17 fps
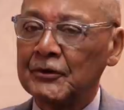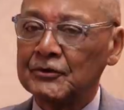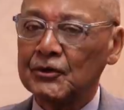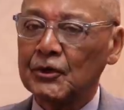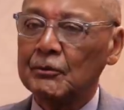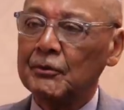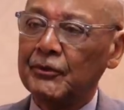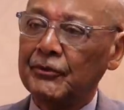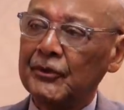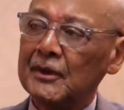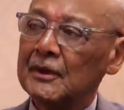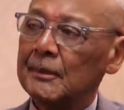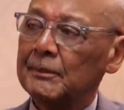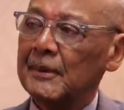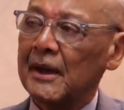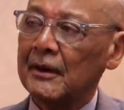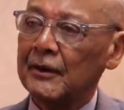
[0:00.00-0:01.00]
So within
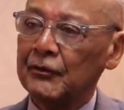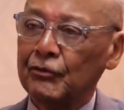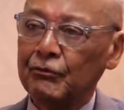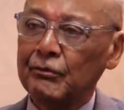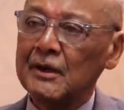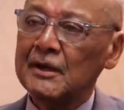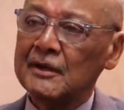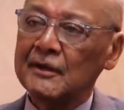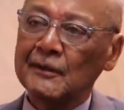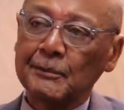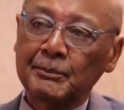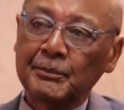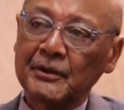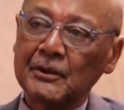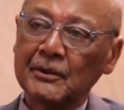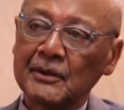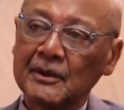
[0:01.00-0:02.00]
about a three-year
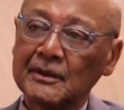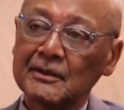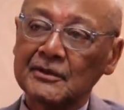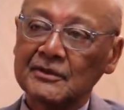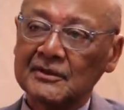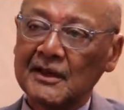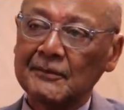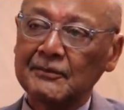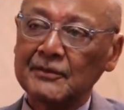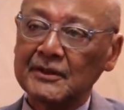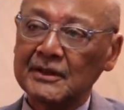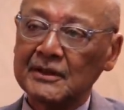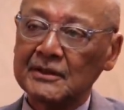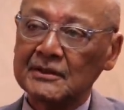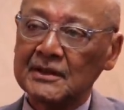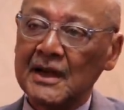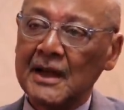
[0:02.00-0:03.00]
period in the
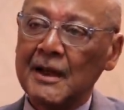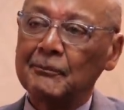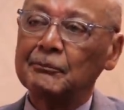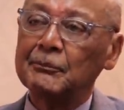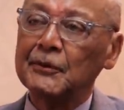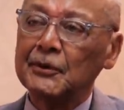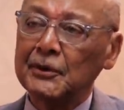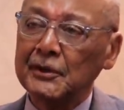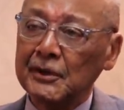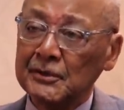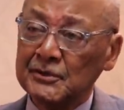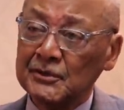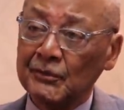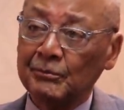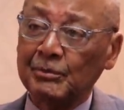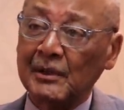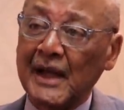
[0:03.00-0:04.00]
70s,
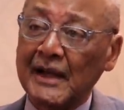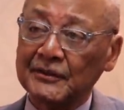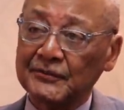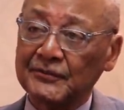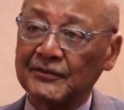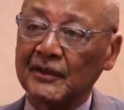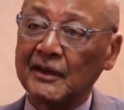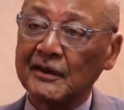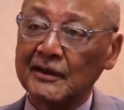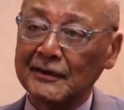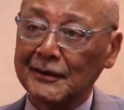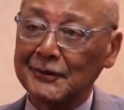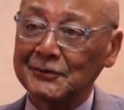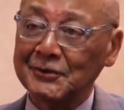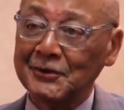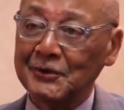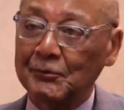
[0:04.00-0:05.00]
millions of blacks flooded
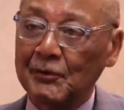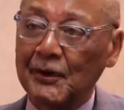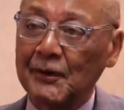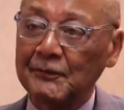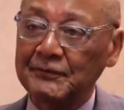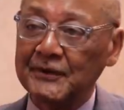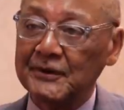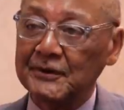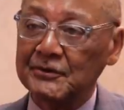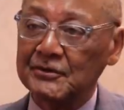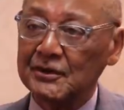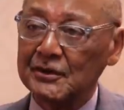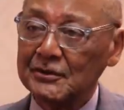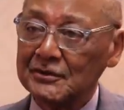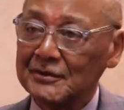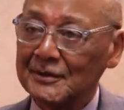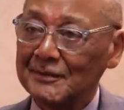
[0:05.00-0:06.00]
into the welfare
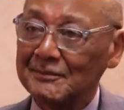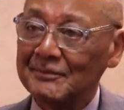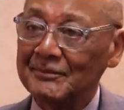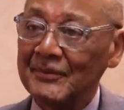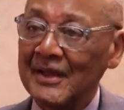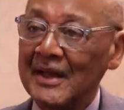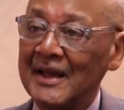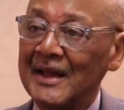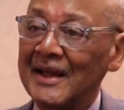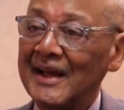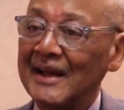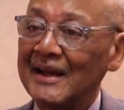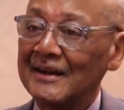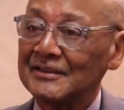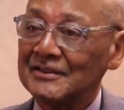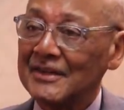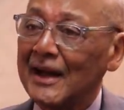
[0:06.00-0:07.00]
system
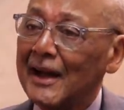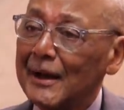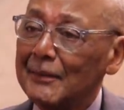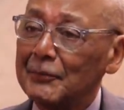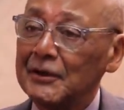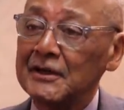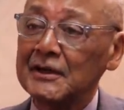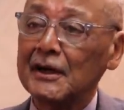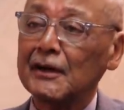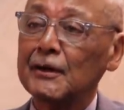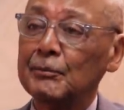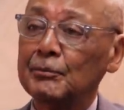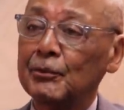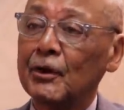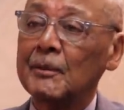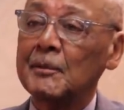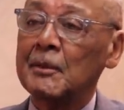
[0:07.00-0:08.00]
at a time when the
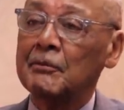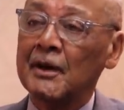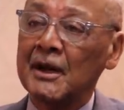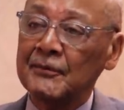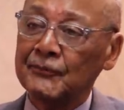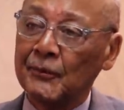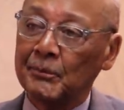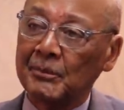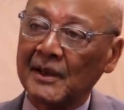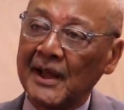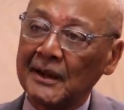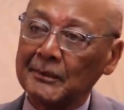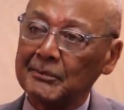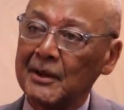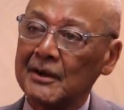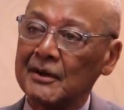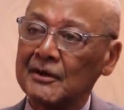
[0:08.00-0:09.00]
unemployment rate for
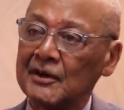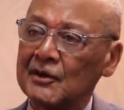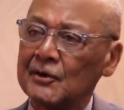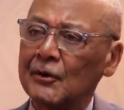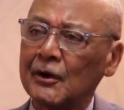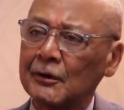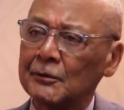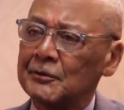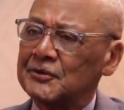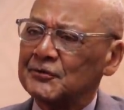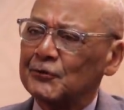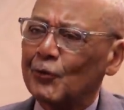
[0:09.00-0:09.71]
black men in New York was